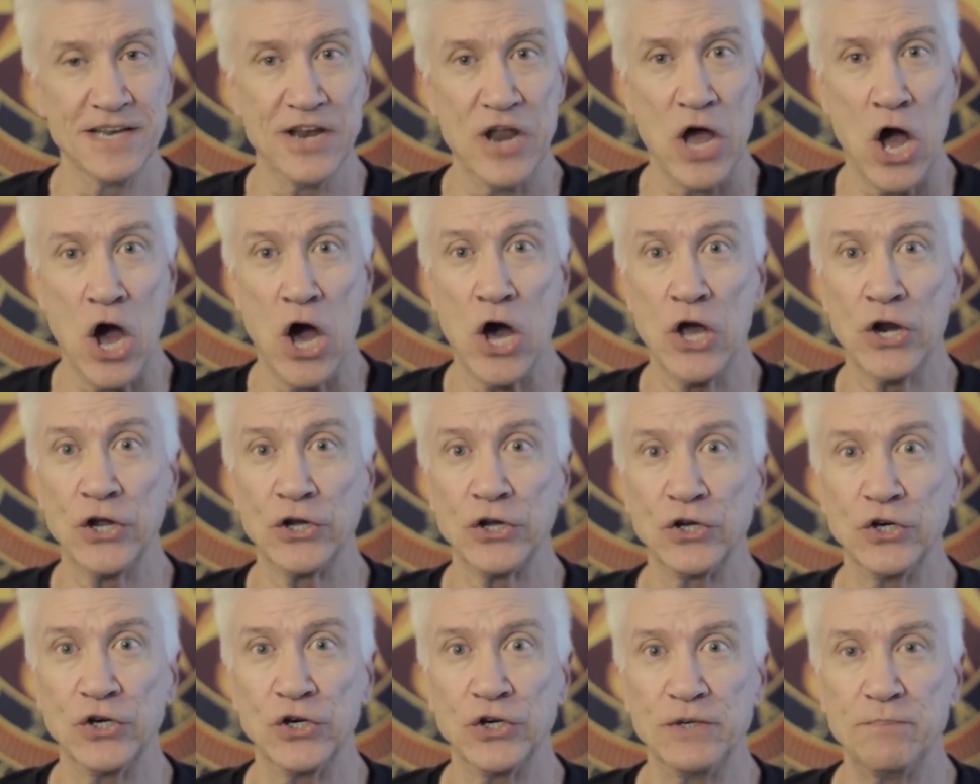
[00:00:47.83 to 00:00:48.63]
Not
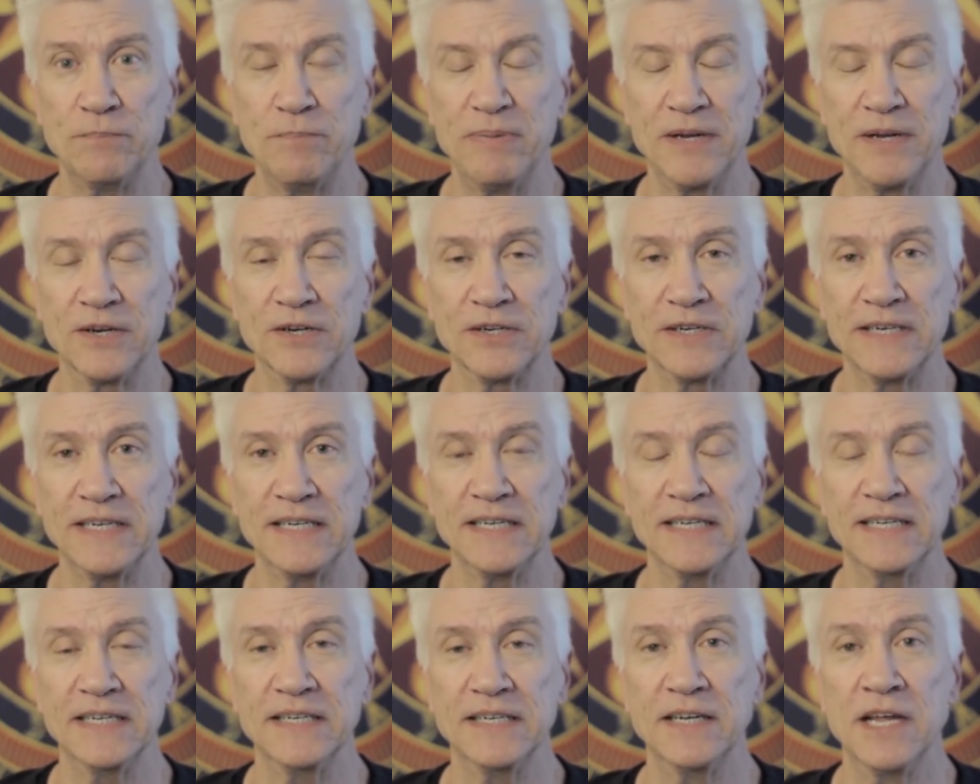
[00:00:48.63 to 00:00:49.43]
a good
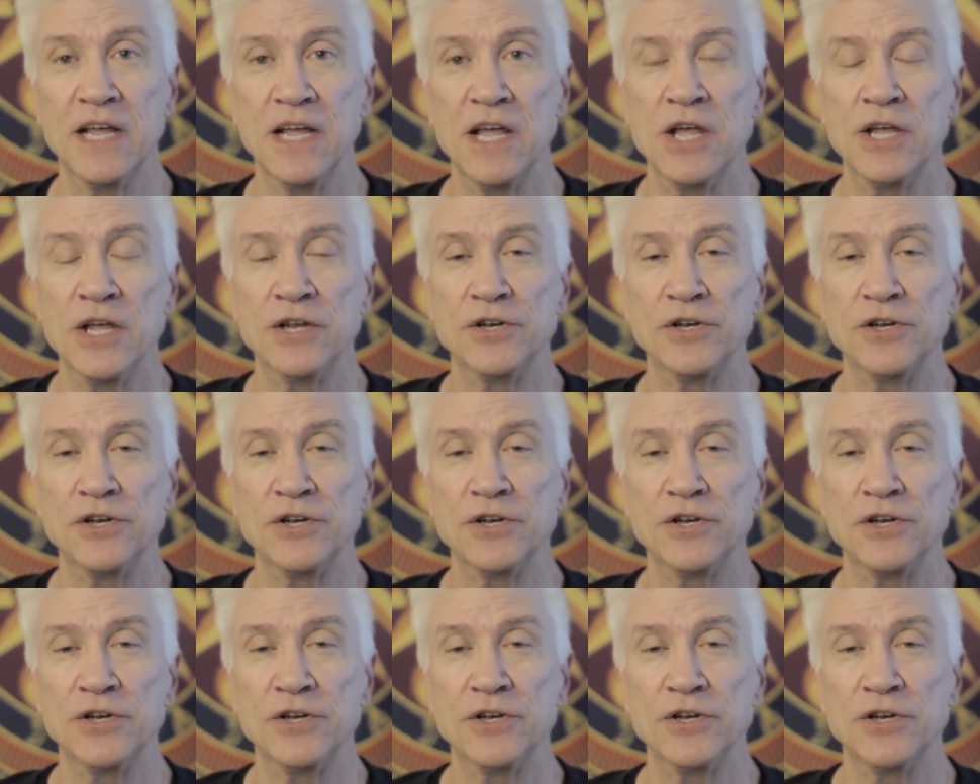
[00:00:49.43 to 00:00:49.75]
period